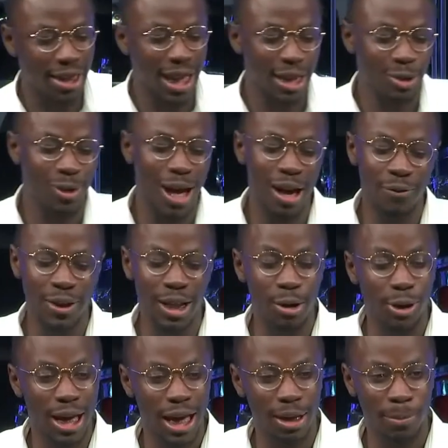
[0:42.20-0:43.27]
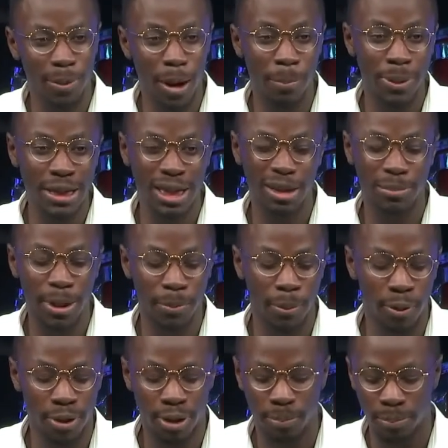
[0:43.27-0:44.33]
That's why I have a low can of pump. It's going to be
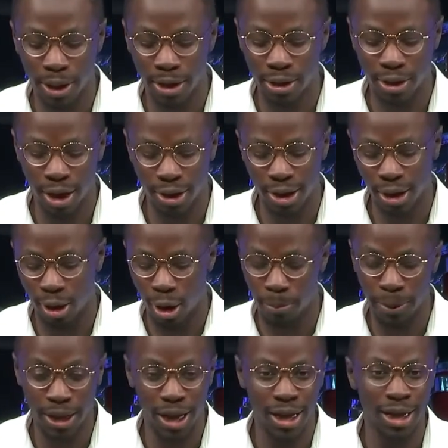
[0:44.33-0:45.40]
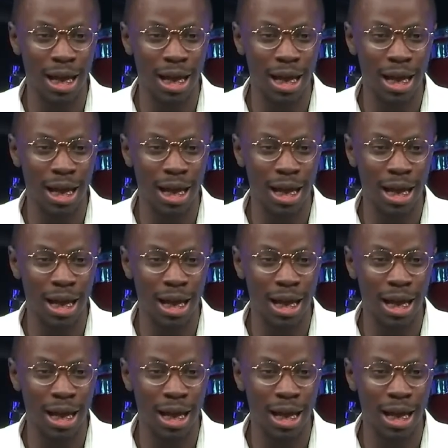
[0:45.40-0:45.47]
important, but nothing complicated.